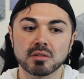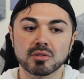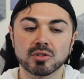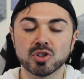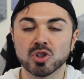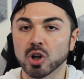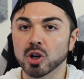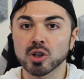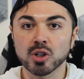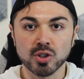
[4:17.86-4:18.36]

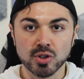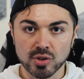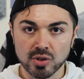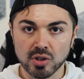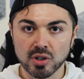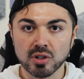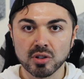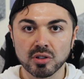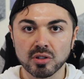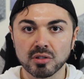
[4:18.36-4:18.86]
dark
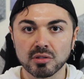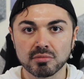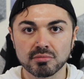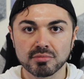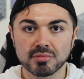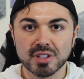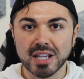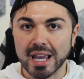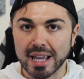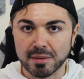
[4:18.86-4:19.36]
circle
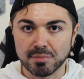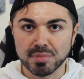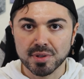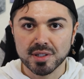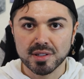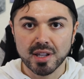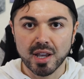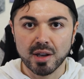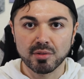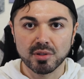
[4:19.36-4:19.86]

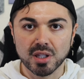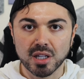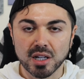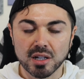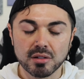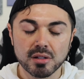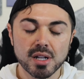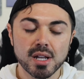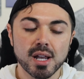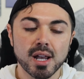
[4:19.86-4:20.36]
types out
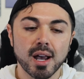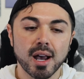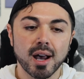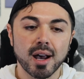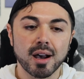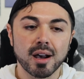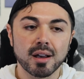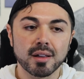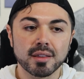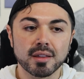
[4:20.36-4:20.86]
there.
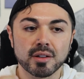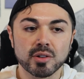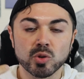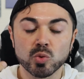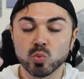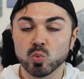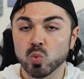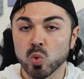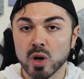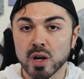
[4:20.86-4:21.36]

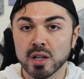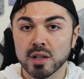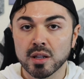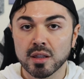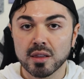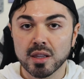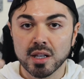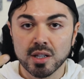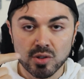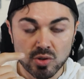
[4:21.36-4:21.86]
There's one
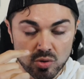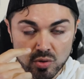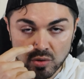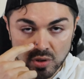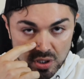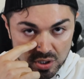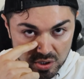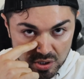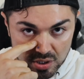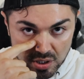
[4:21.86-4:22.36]
that is
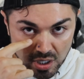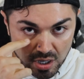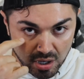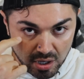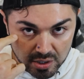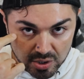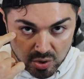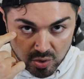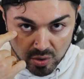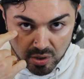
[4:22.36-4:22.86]
truly just the
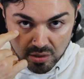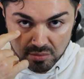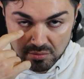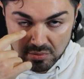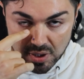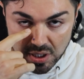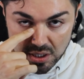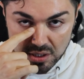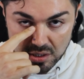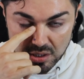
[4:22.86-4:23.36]
contour.
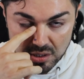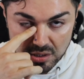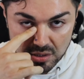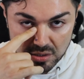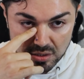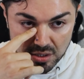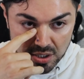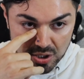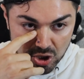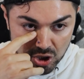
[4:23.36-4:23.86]

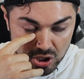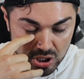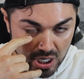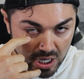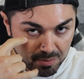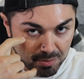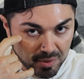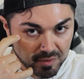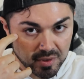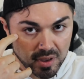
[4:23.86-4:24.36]
The
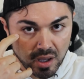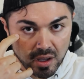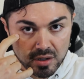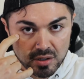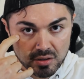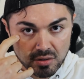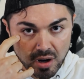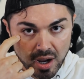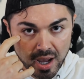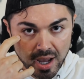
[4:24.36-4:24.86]
shape of the
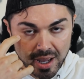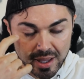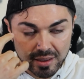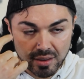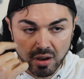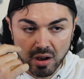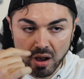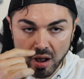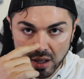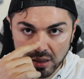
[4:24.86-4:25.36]
under eye,
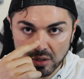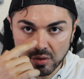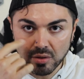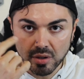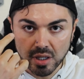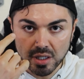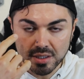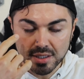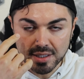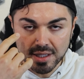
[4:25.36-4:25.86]
the hollow
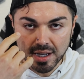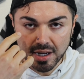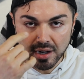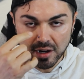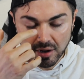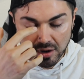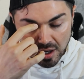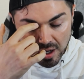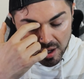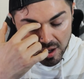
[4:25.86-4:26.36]
that's
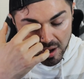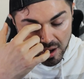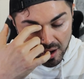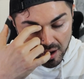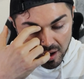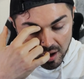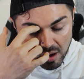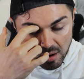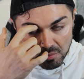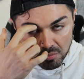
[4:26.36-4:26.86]
there,
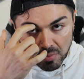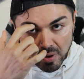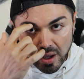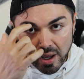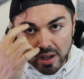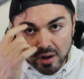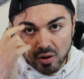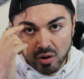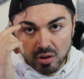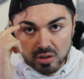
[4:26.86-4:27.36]

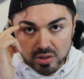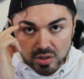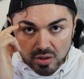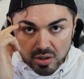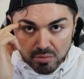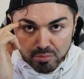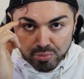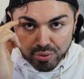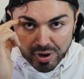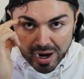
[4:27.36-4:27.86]
and also
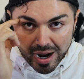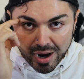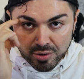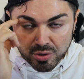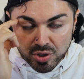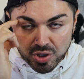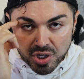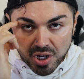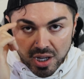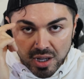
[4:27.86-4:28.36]
the brow
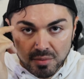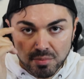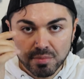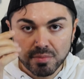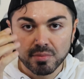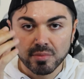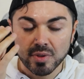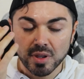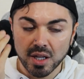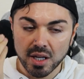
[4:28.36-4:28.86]
shape,
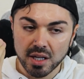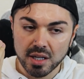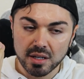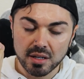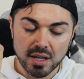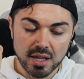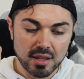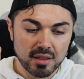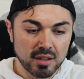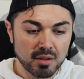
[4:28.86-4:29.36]

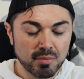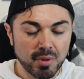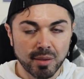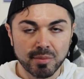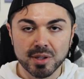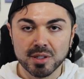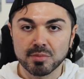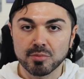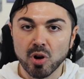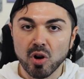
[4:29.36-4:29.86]
that there may
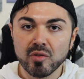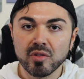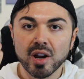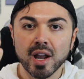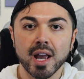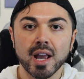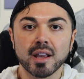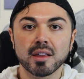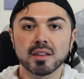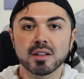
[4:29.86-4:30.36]
be some
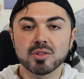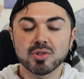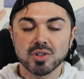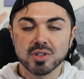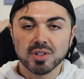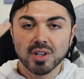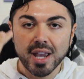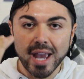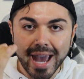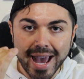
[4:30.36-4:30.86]
overhang that
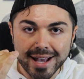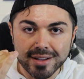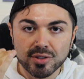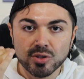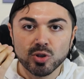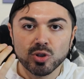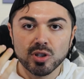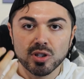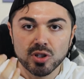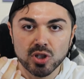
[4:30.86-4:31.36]
just
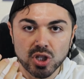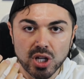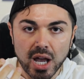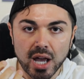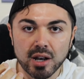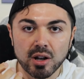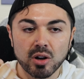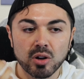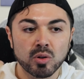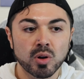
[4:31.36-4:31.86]
casts a
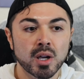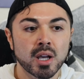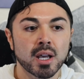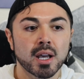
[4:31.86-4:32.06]
shadow.